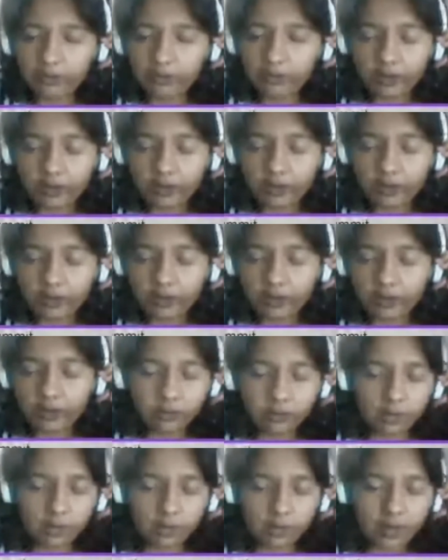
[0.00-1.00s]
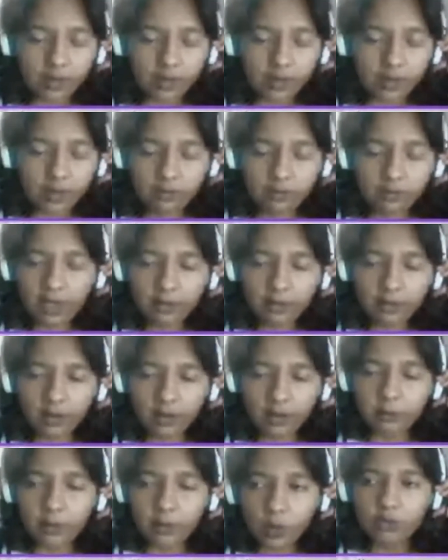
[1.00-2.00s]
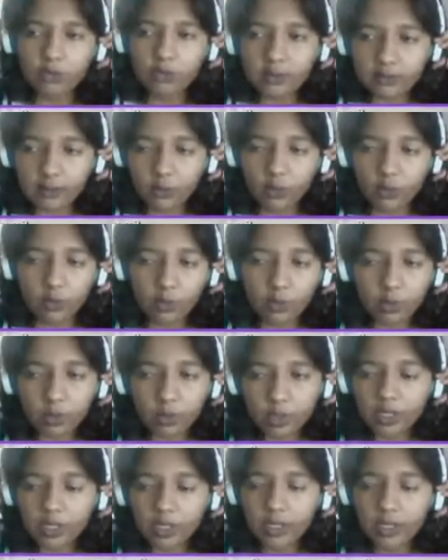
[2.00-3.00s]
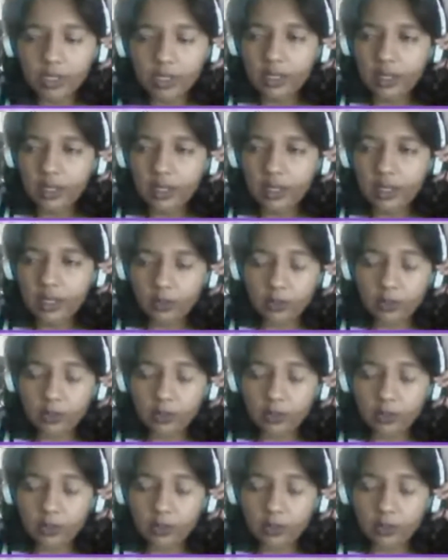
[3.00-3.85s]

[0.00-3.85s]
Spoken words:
whatever background, but working towards a same goal